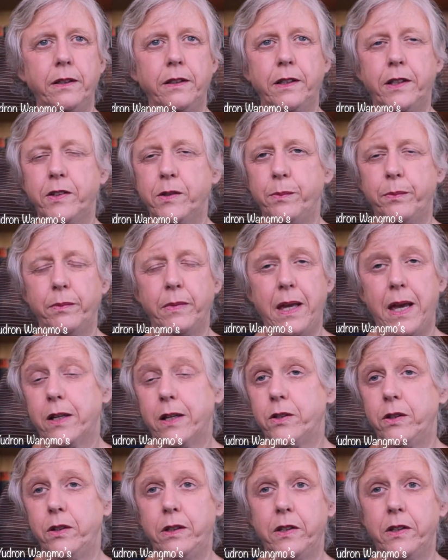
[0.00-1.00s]

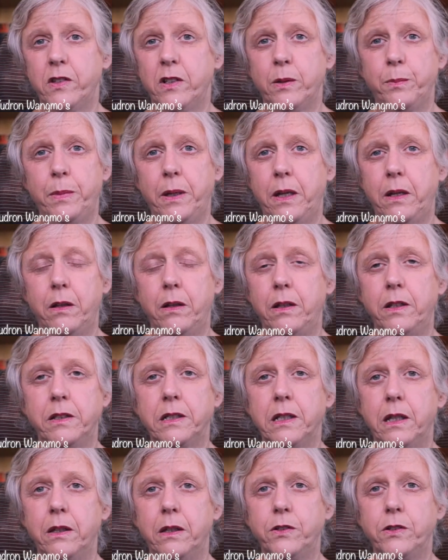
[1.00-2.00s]
Doesn't depend on
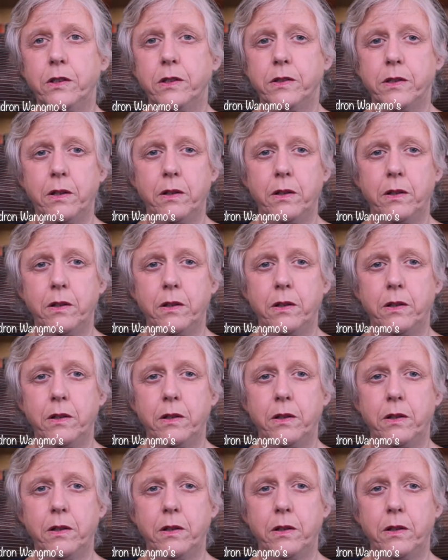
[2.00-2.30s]
intelligence